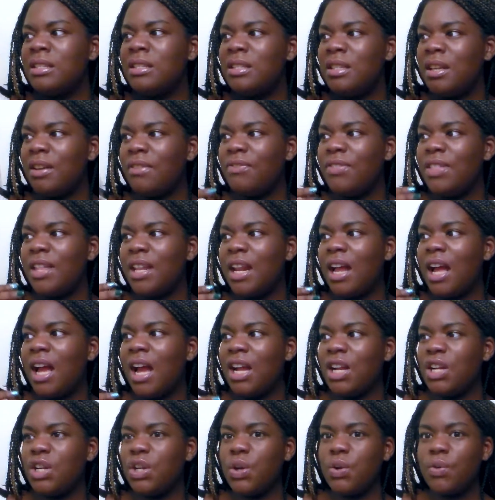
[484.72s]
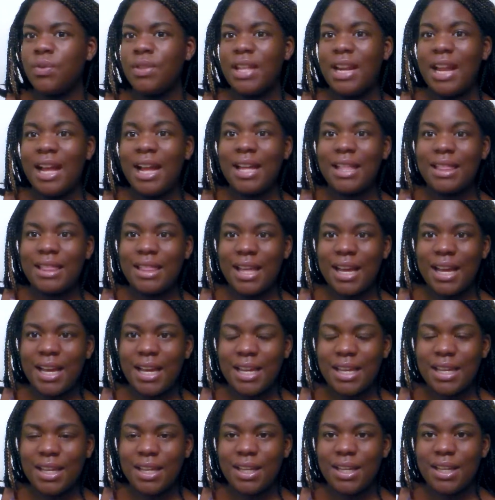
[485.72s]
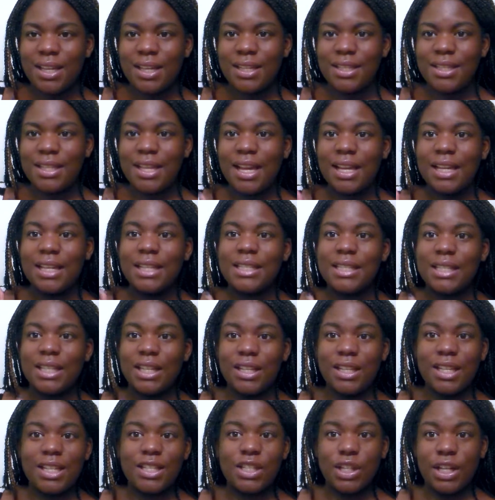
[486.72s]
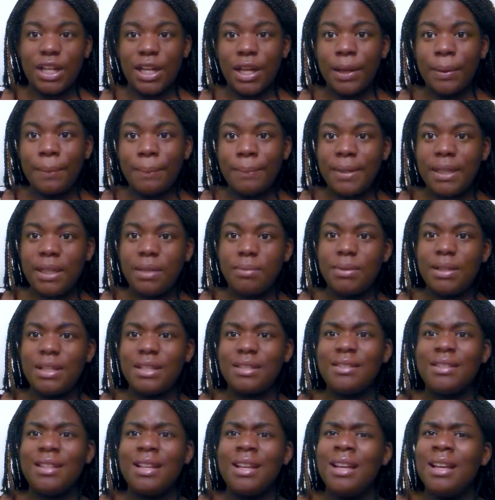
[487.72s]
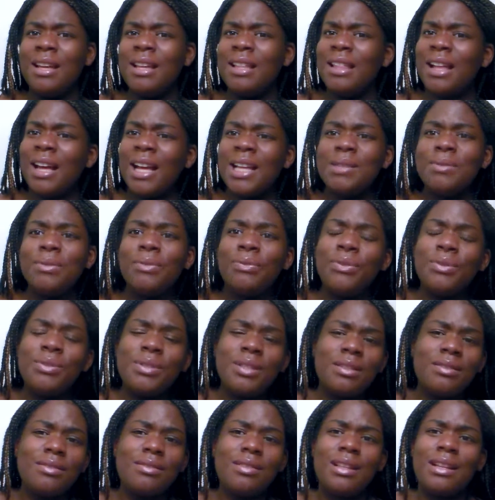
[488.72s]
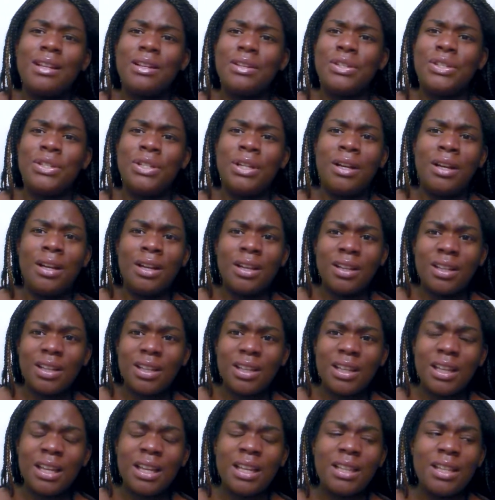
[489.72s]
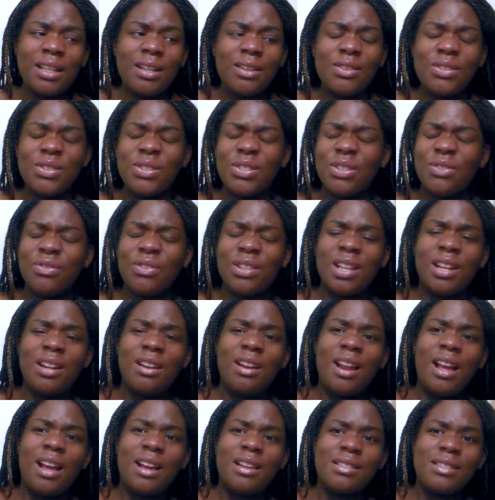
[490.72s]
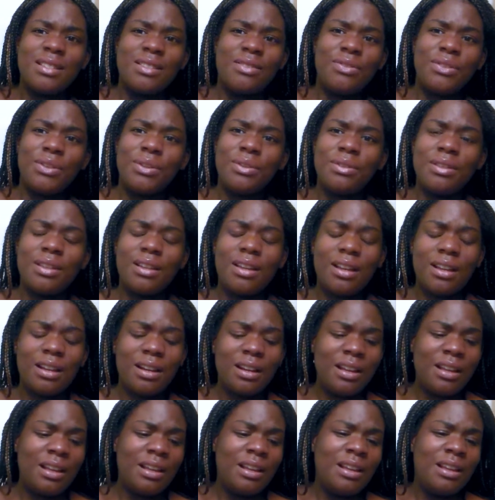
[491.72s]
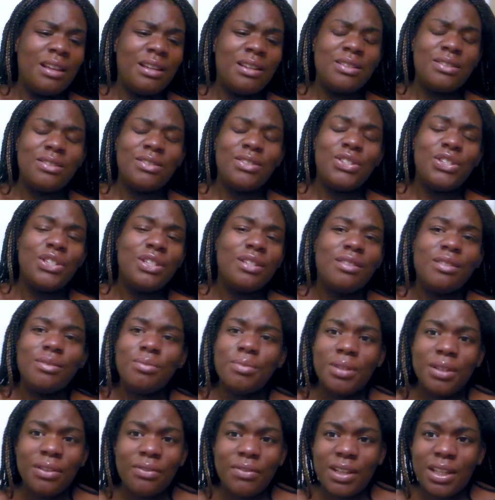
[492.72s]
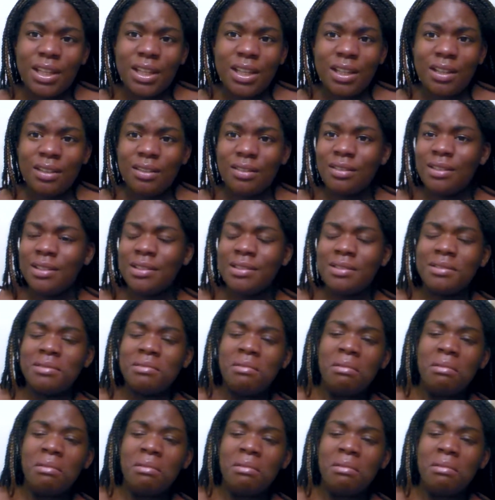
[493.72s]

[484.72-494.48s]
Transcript: stuff that I know that I like, that's going to help me, because the hospital food stuff is a lot of junk, and they also serve a lot of nasty food that Jesus wouldn't even eat.